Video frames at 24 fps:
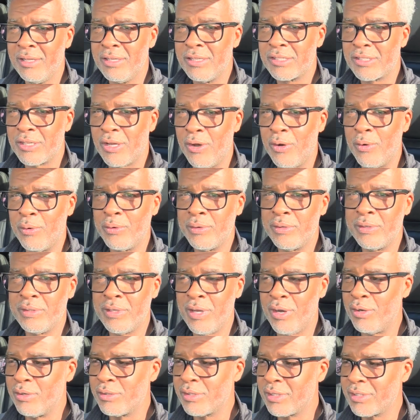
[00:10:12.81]
So
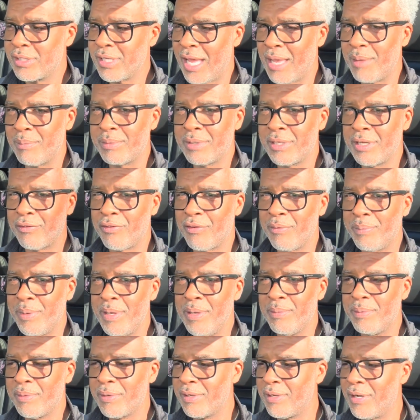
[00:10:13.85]
those are type of different
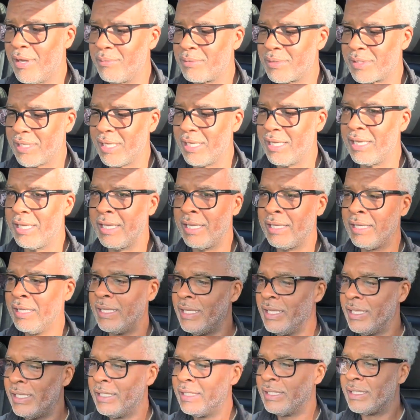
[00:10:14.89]
people that I'm saying.
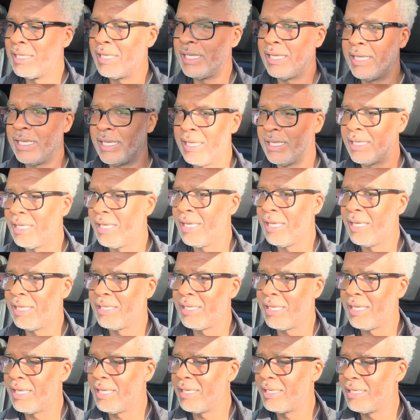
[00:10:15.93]

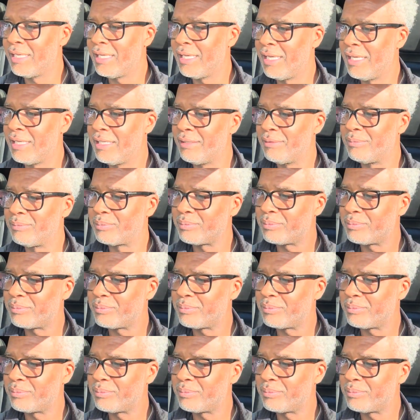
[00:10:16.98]
And